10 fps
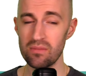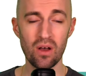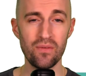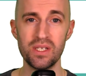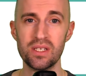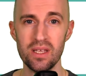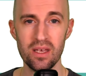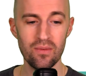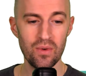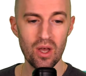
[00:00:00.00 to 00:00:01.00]

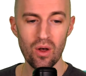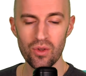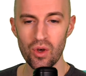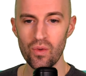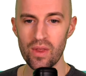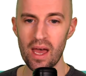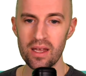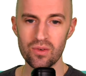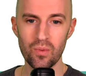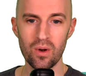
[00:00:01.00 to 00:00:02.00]
Obviously, we all know
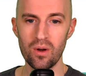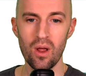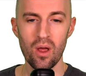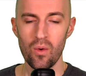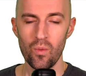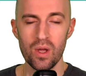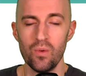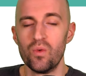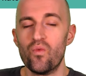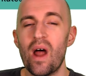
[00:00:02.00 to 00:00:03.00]
that we
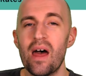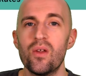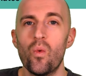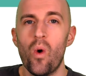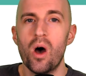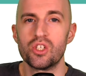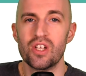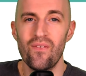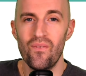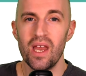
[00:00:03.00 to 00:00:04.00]
would rather watch
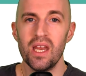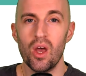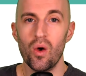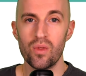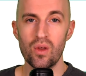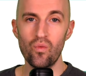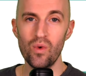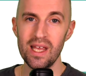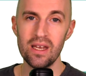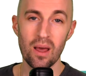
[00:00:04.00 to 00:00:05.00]
a video than
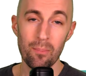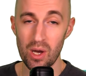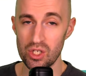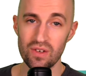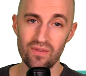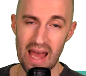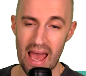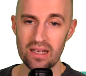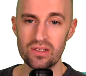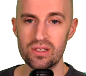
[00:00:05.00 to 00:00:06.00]
read a bunch of
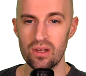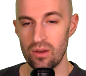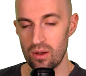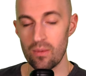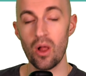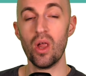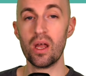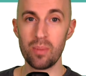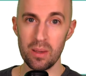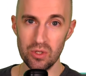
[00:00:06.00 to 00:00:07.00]
text. A lot
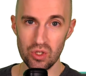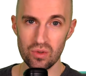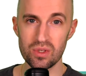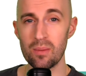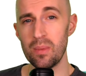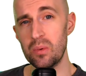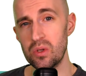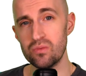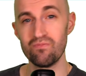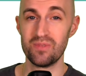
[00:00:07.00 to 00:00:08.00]
of people do. Some
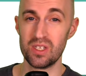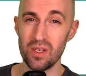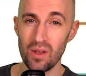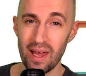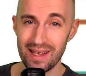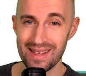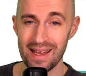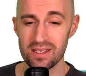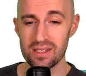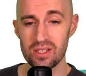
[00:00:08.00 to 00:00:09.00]
people still like
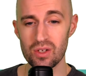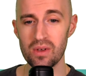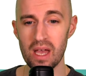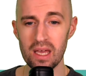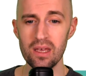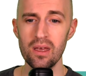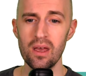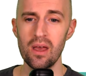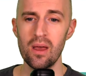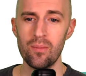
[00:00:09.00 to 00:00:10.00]
text. That's okay.
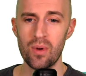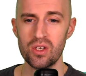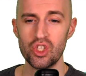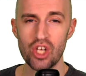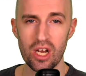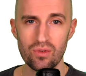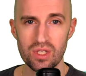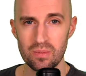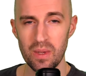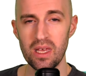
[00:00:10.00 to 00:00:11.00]
But generally
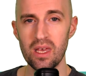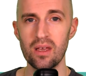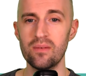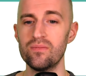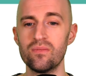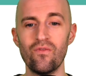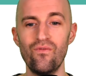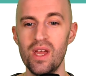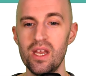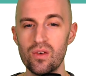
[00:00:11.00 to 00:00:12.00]
speaking,
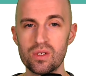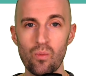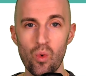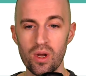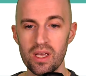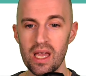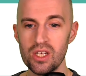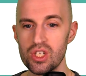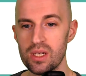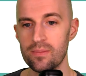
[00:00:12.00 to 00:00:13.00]
video is more
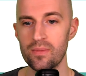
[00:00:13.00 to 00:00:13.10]
engaging.